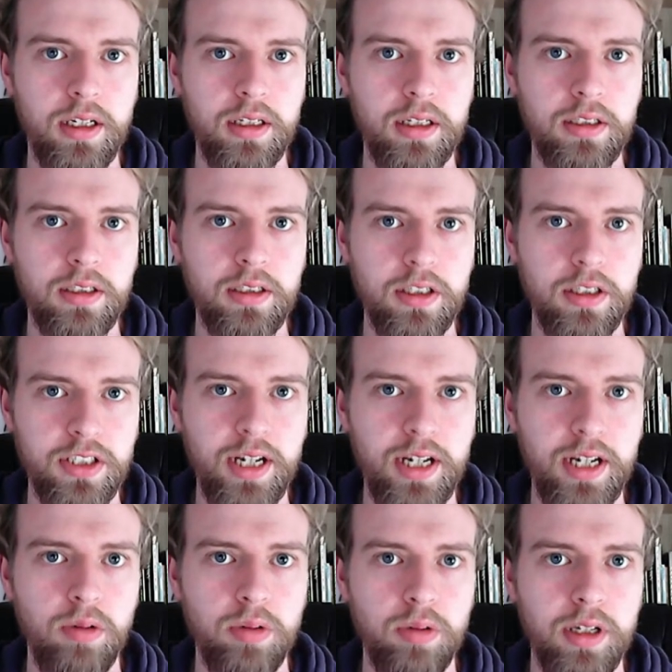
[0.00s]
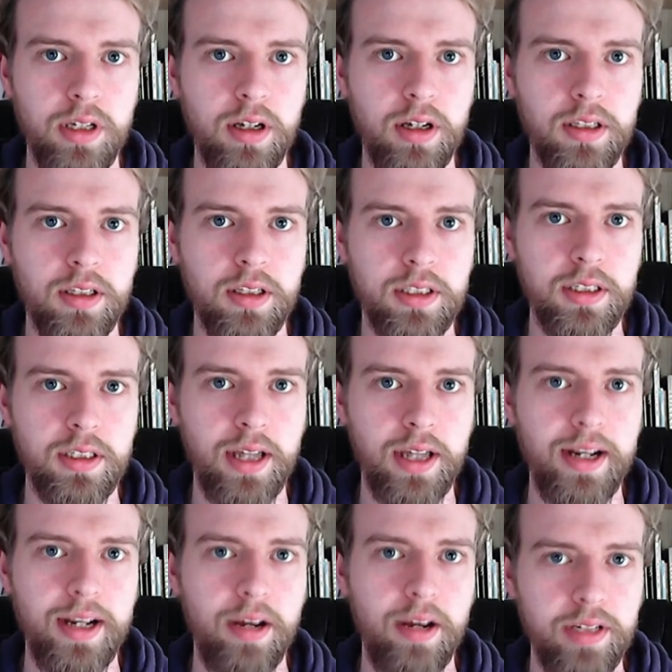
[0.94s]
to share what we'd learned
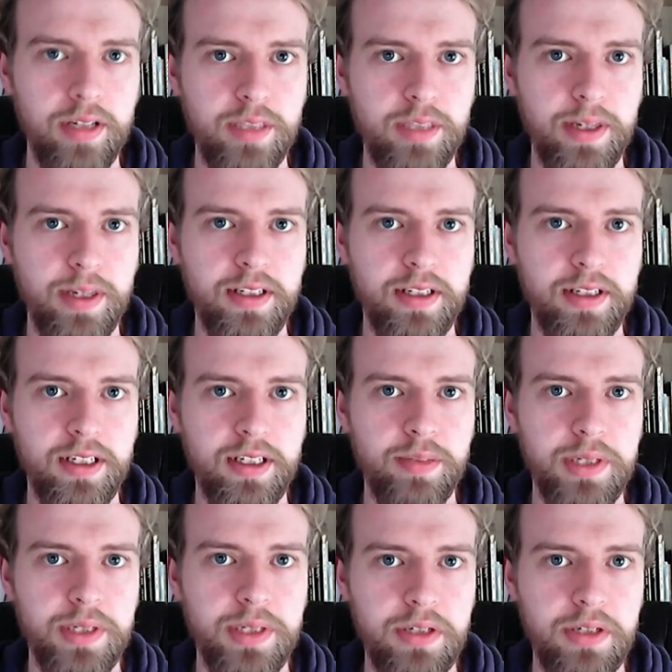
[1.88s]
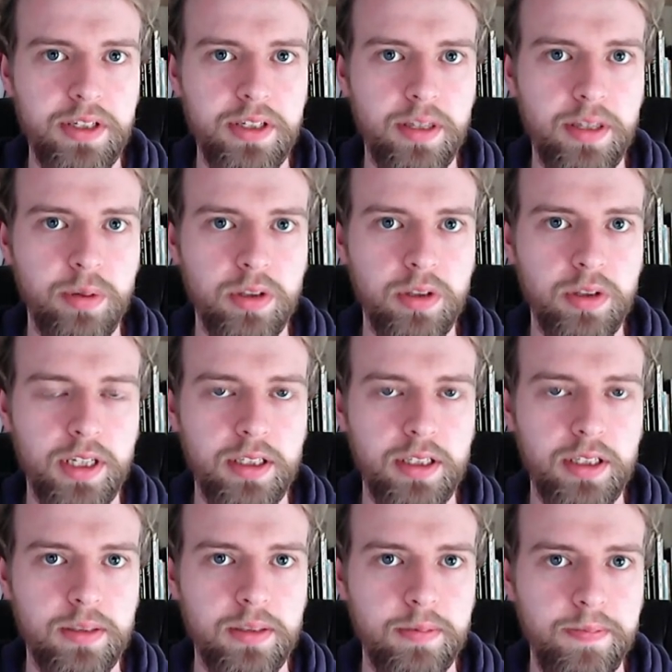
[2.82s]
and how we expected it to be used in the
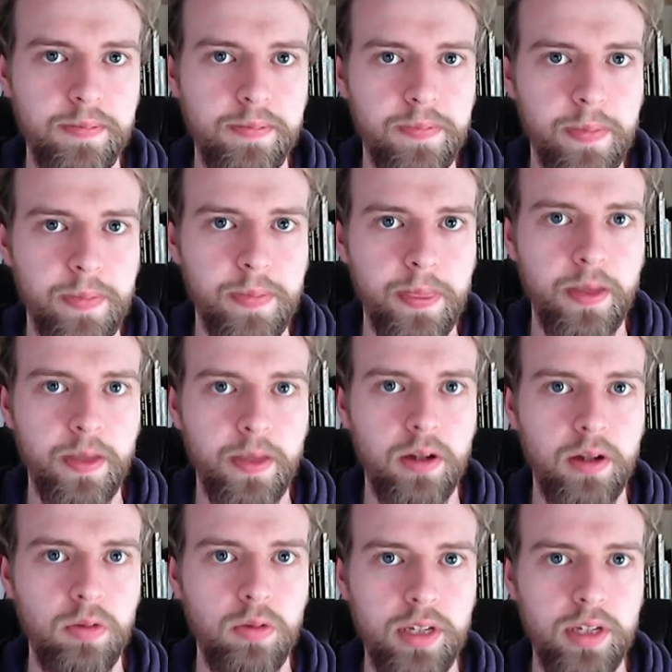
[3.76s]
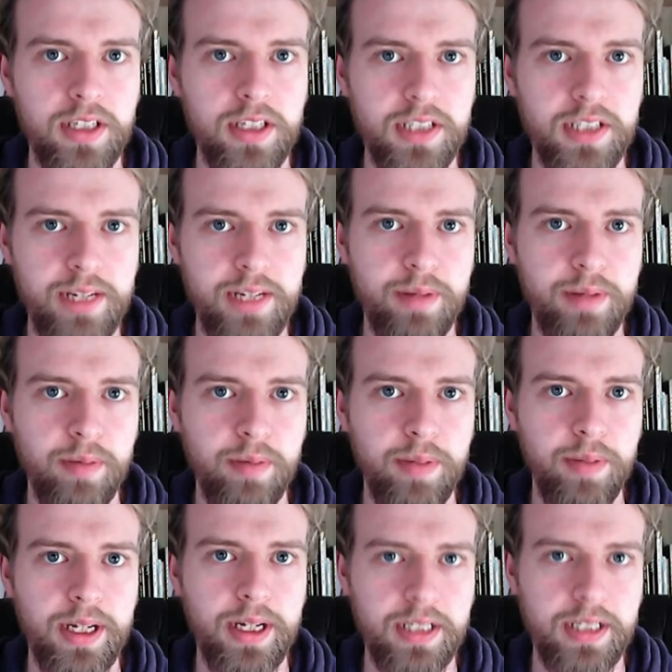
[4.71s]
project. With each team member
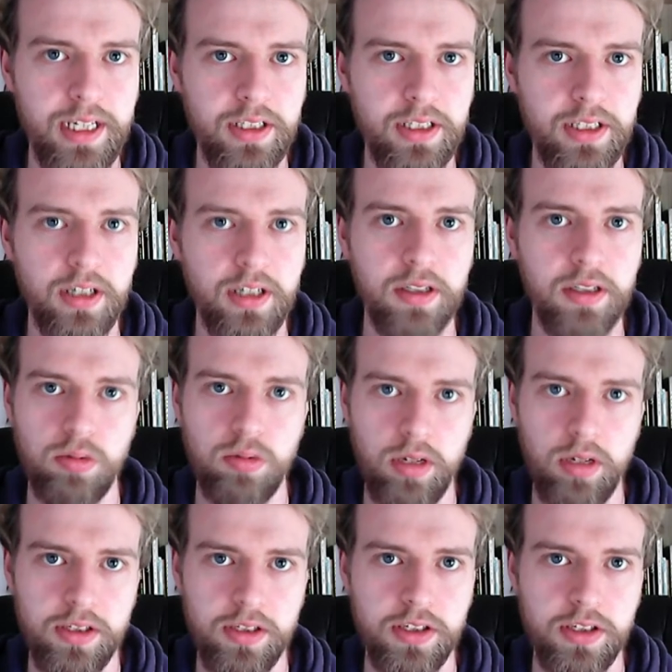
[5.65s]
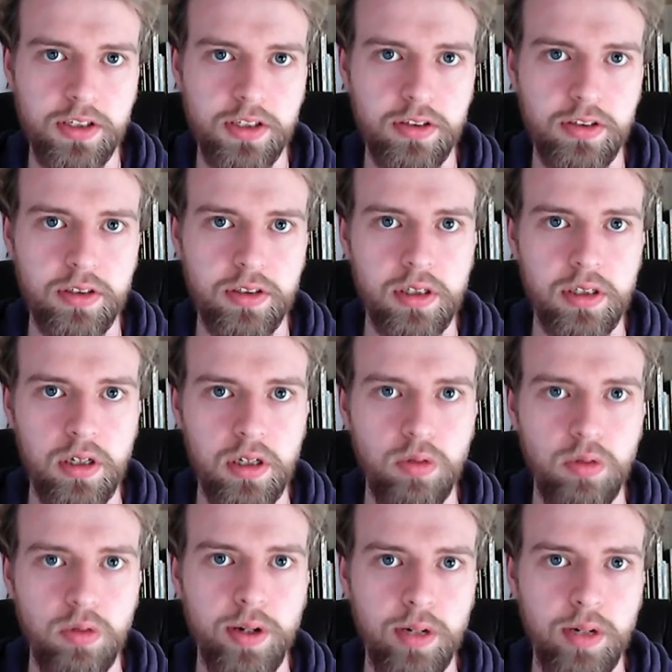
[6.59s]
being a teacher as well as a student,
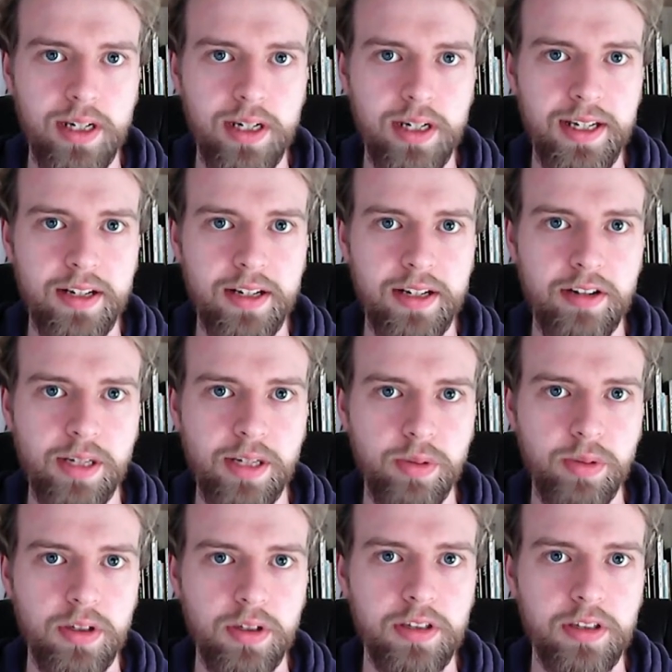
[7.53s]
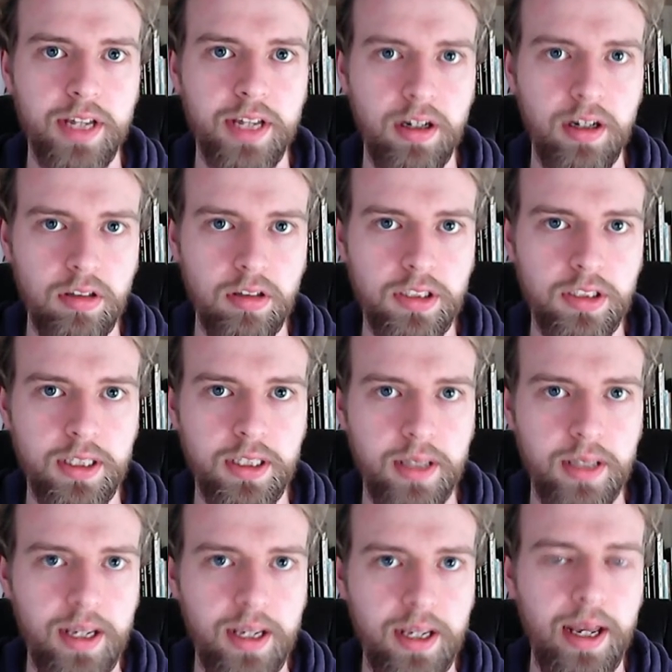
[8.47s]
we quickly gained a grasp on the new technology,
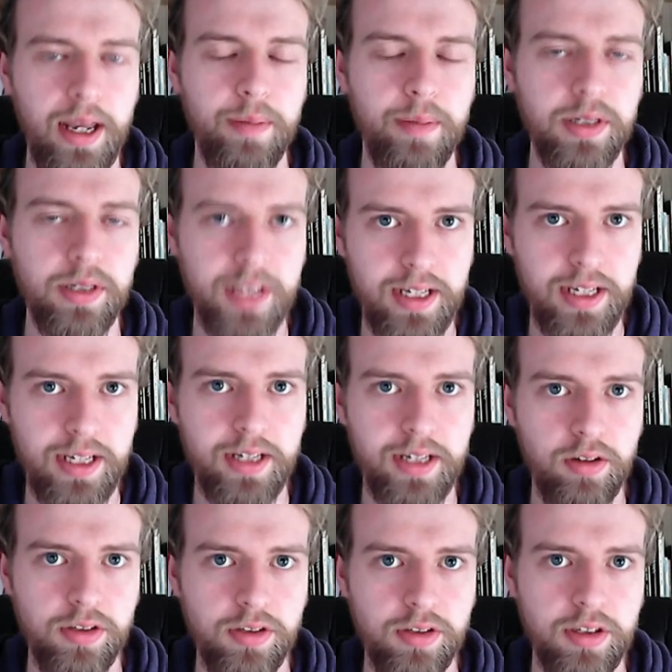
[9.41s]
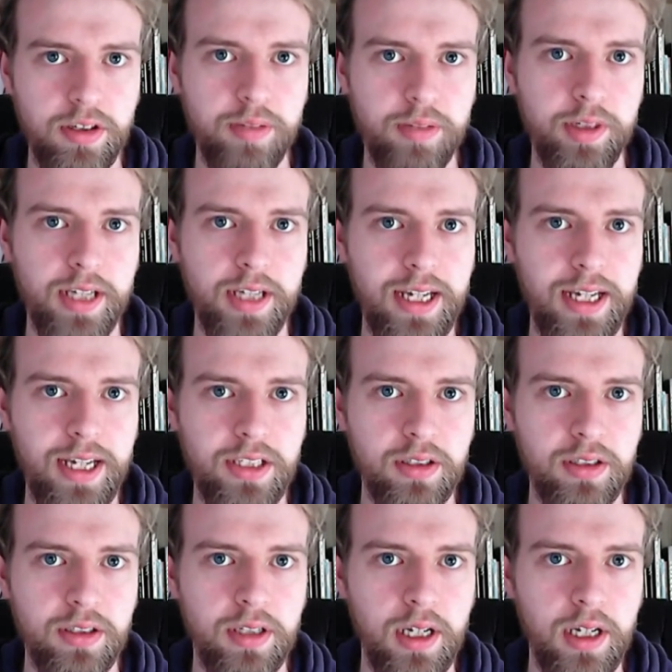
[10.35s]
and by staying in constant
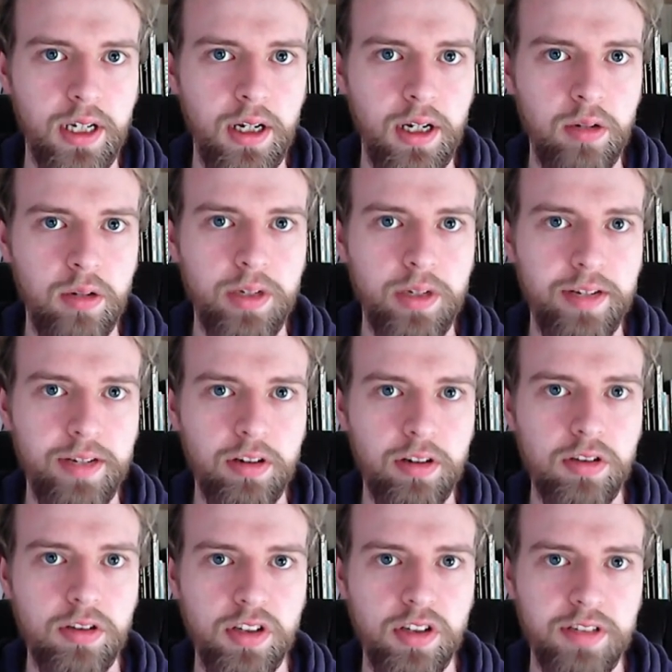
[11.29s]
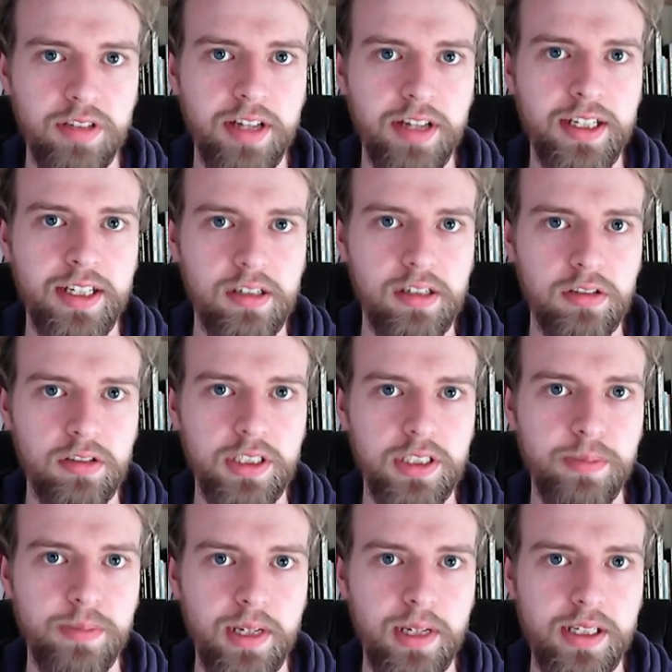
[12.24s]
communication, we never lost sight of our technology's
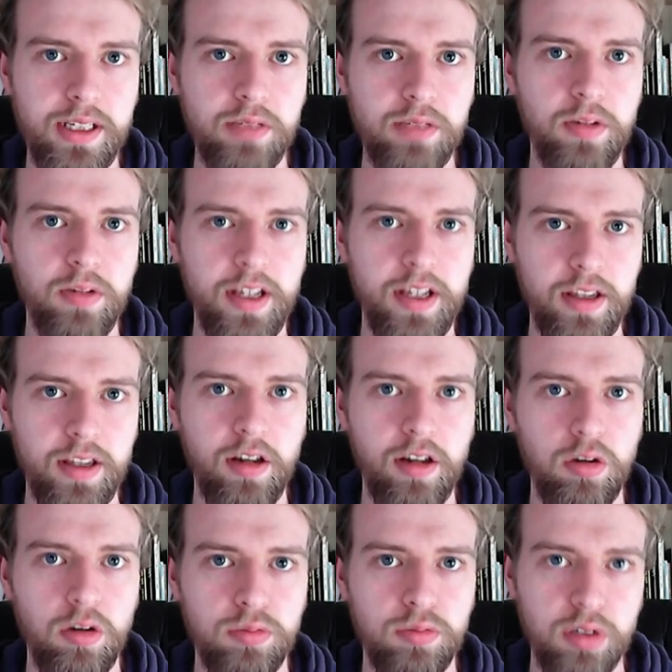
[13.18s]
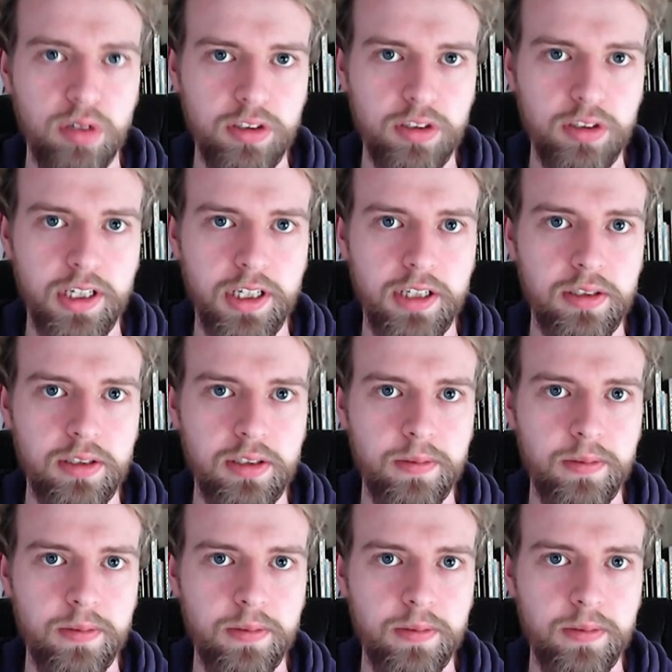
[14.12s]
place in the whole project.